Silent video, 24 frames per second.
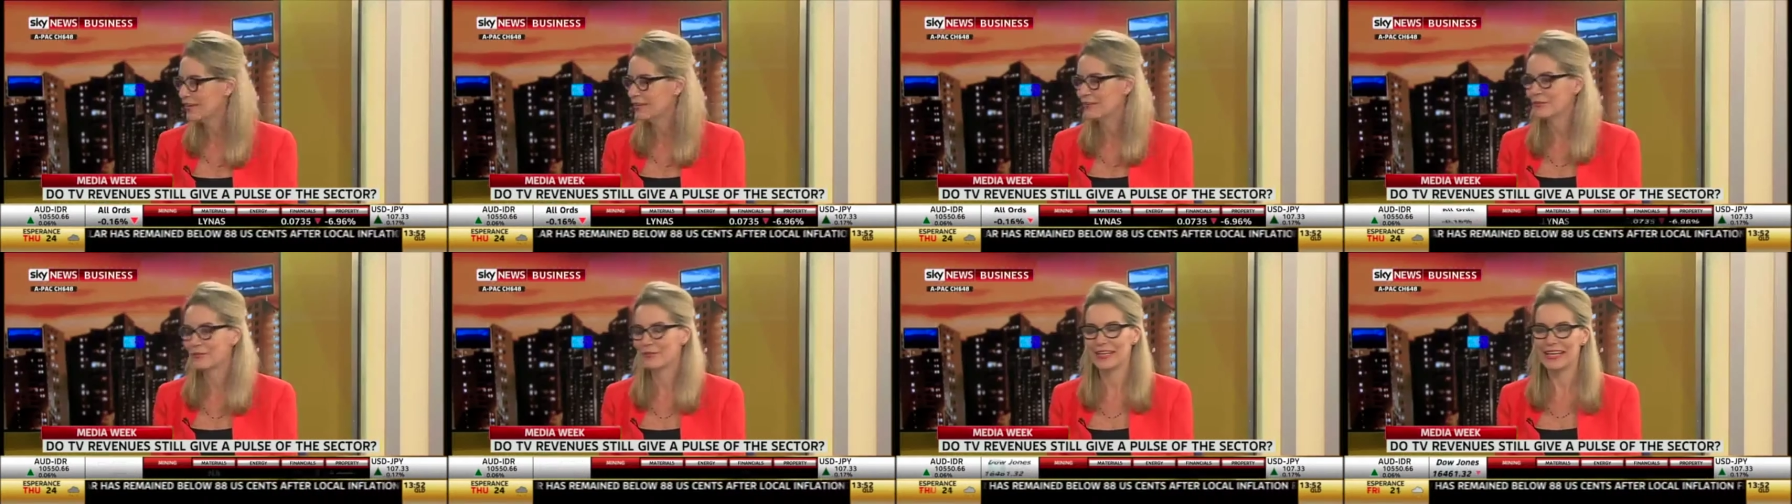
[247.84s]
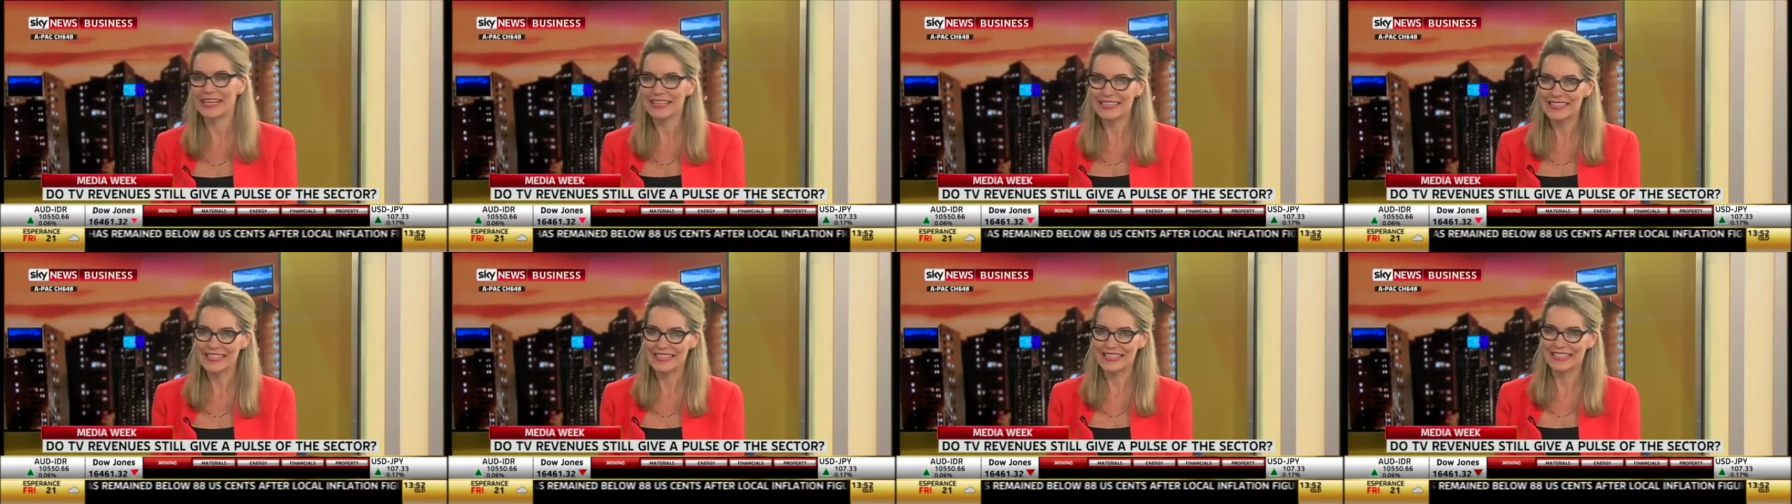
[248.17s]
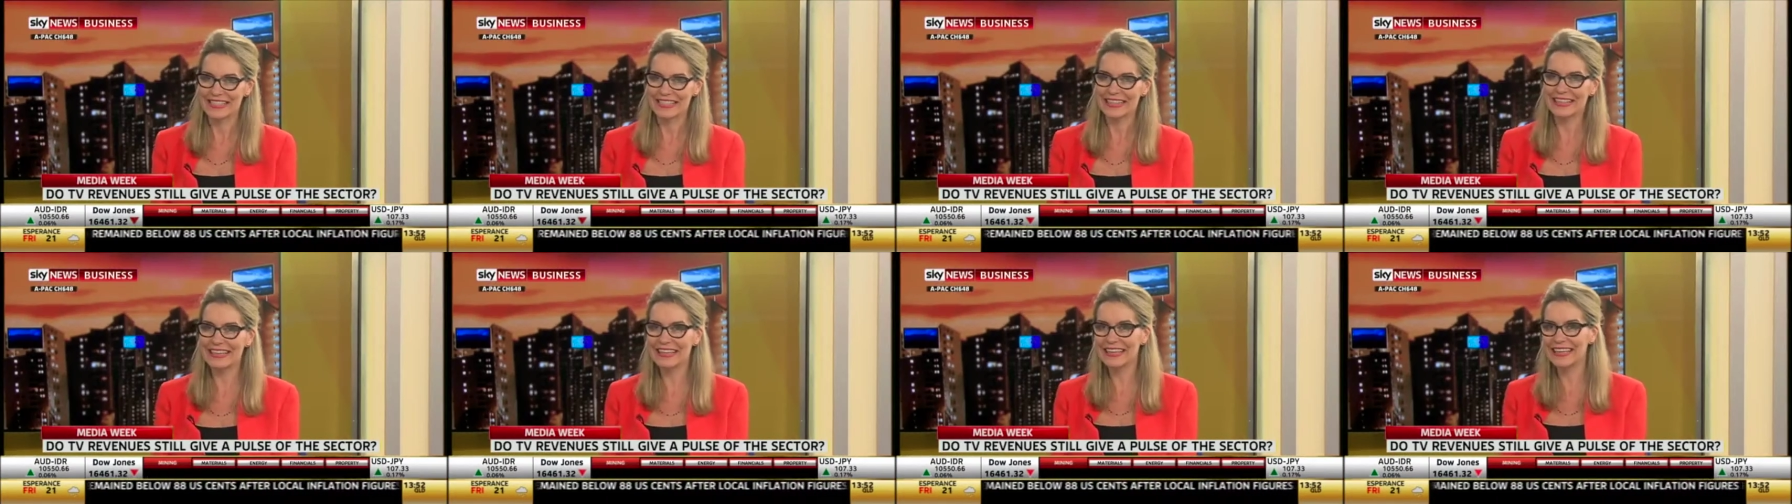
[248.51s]
The next
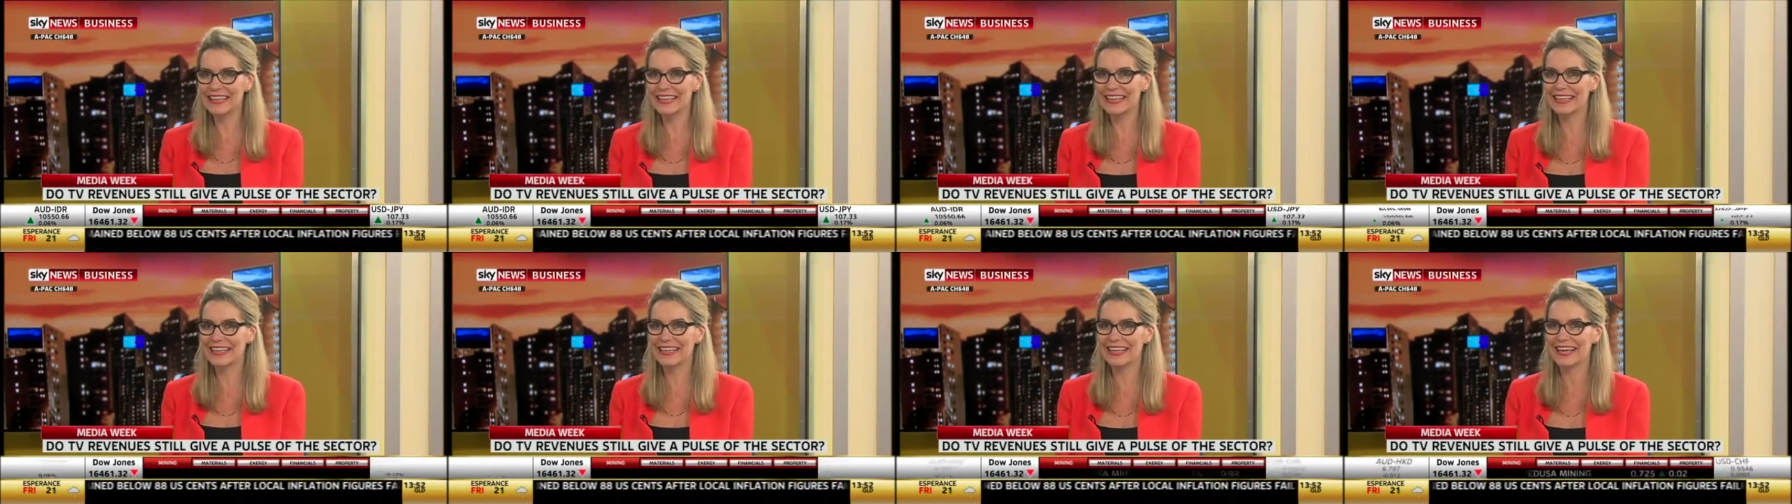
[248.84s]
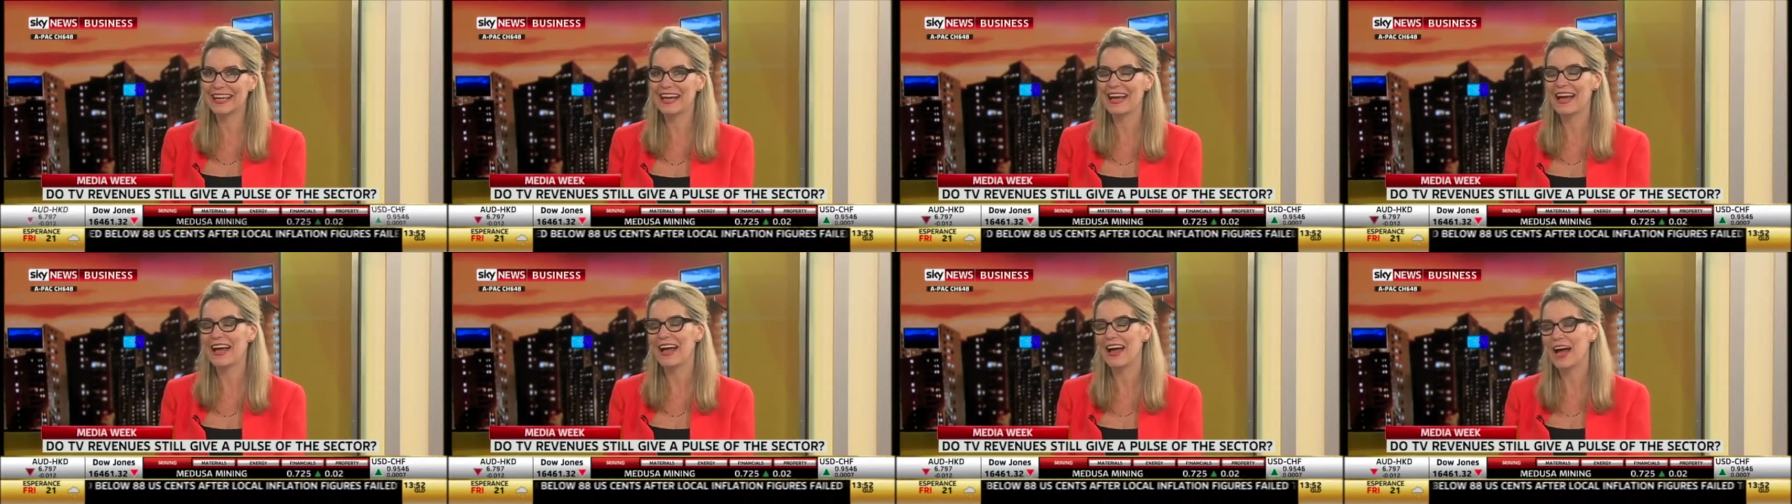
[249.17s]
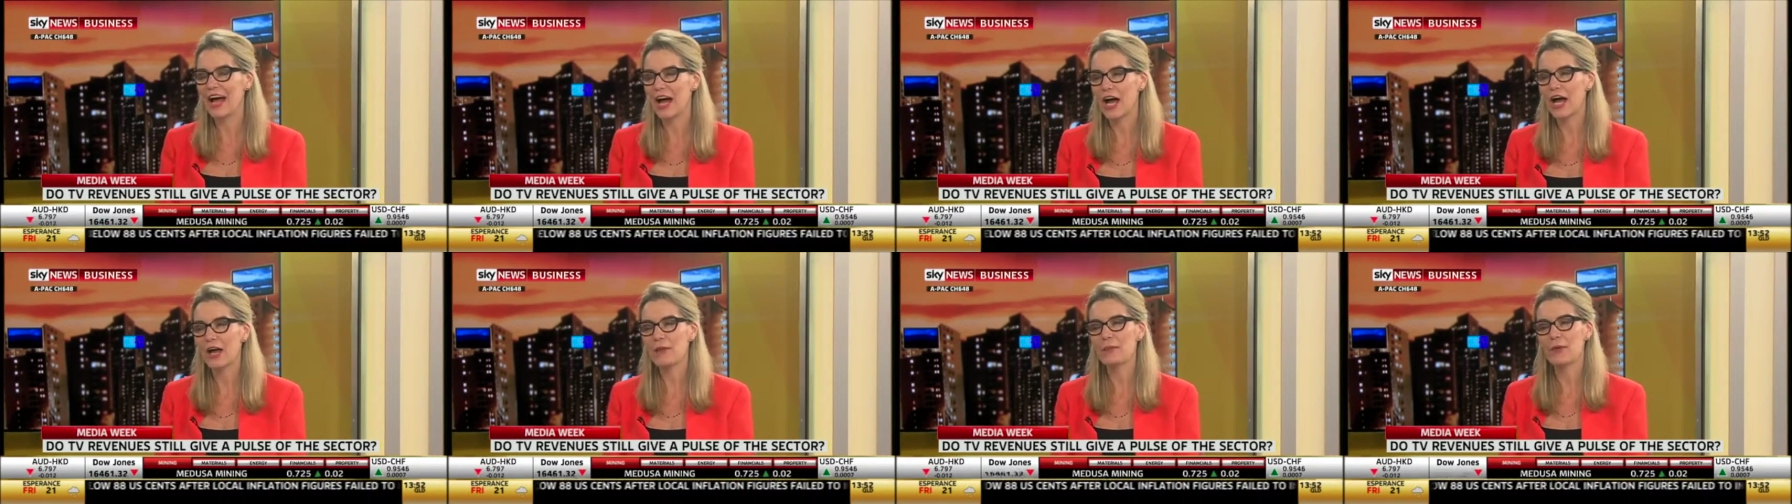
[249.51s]
year?
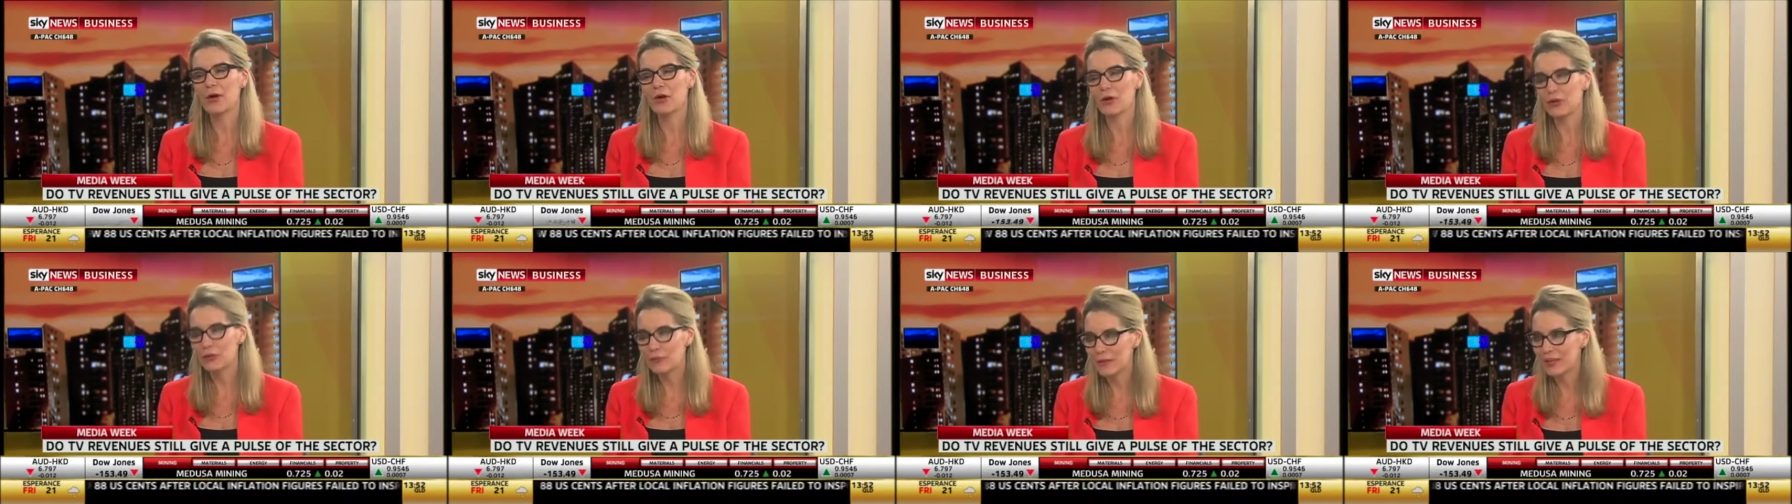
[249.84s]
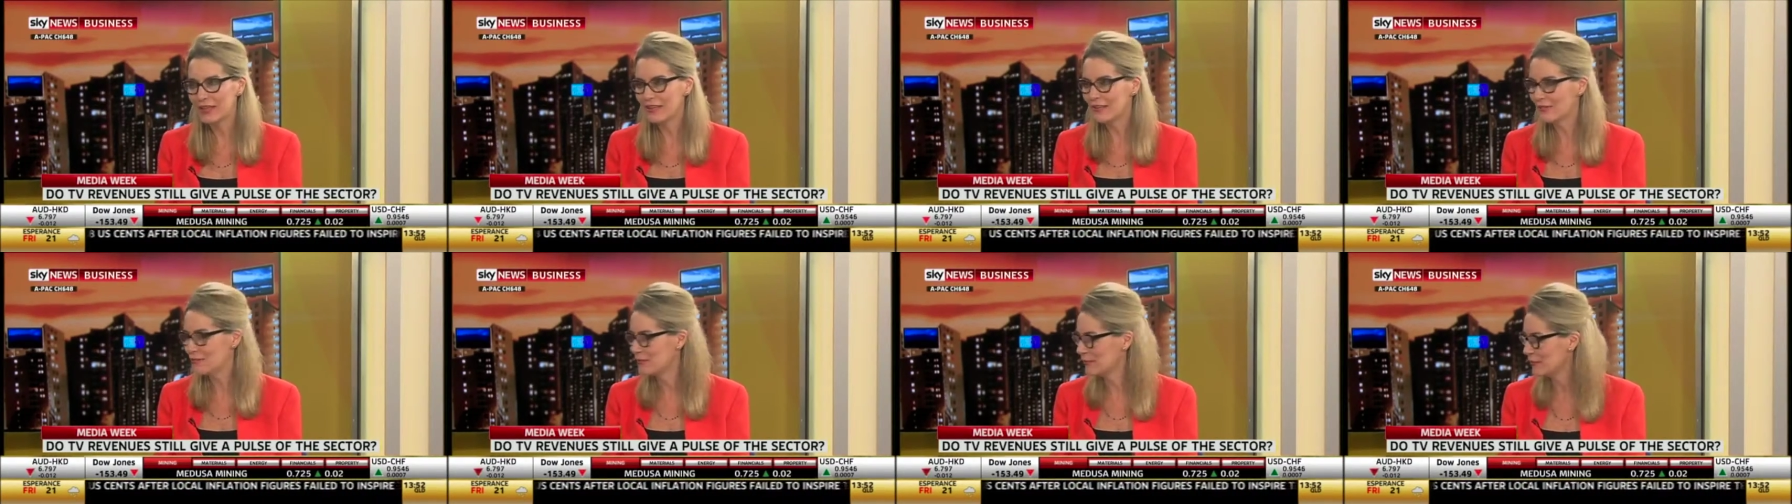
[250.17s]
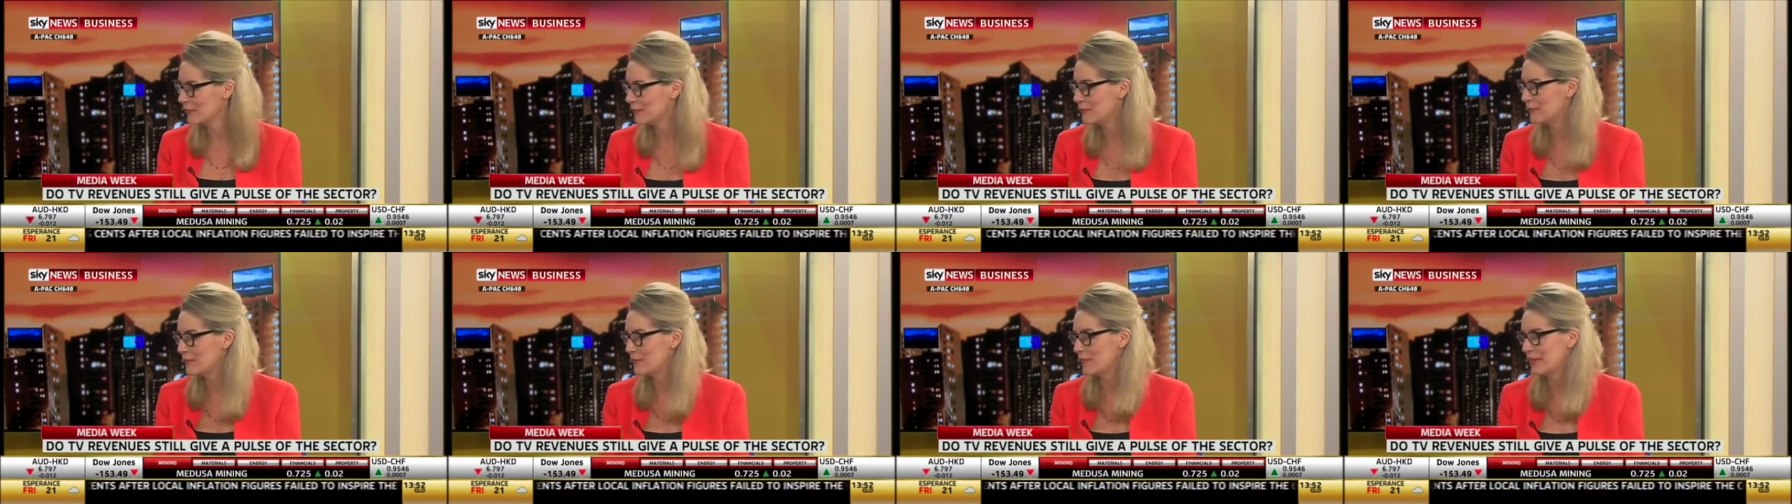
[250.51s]
I'm hoping
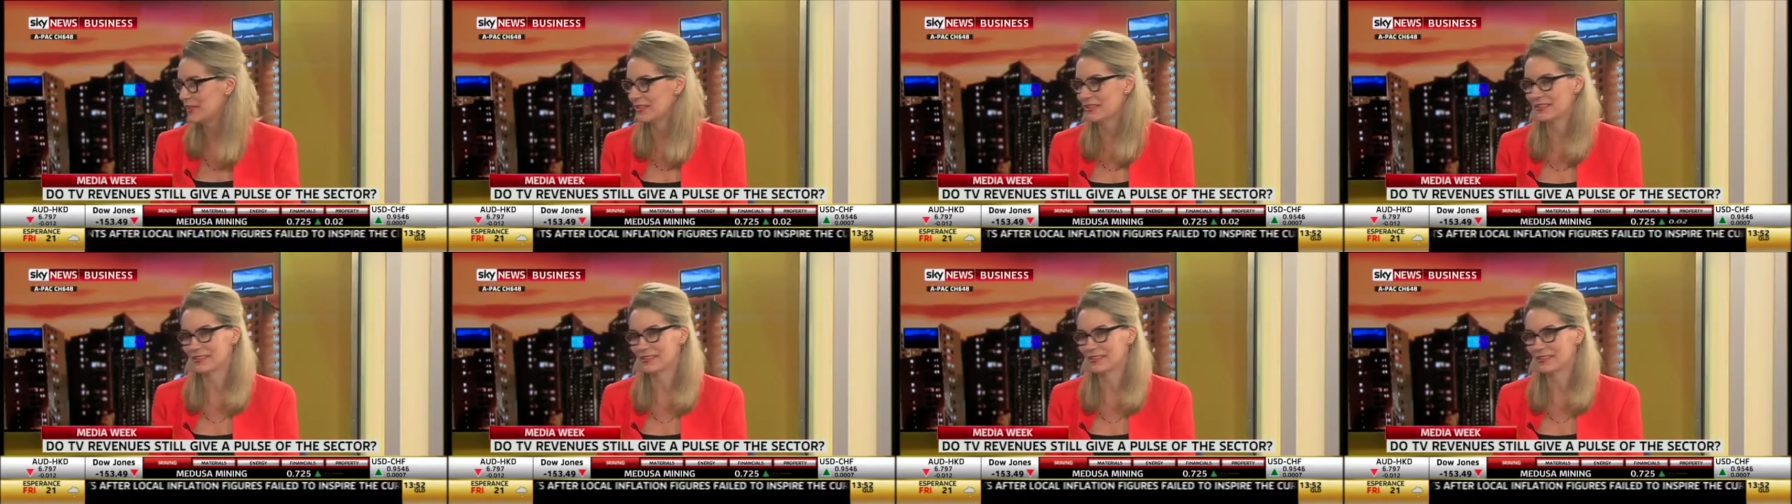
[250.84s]
for better